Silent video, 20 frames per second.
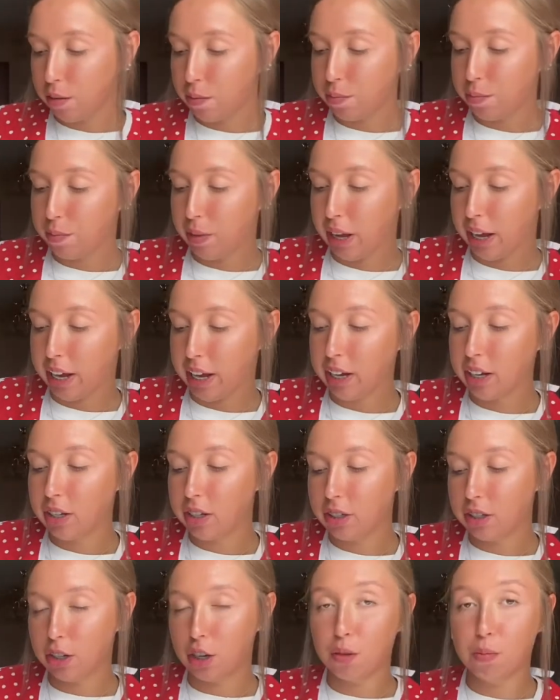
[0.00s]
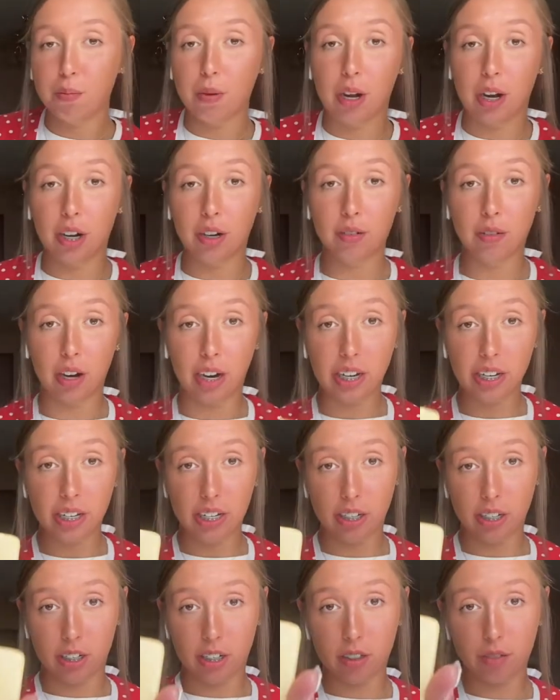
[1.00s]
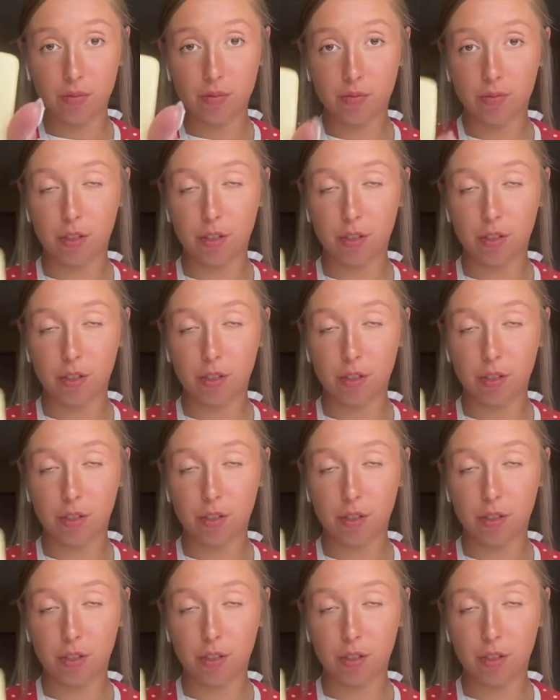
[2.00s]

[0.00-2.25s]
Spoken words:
my soap bar right here,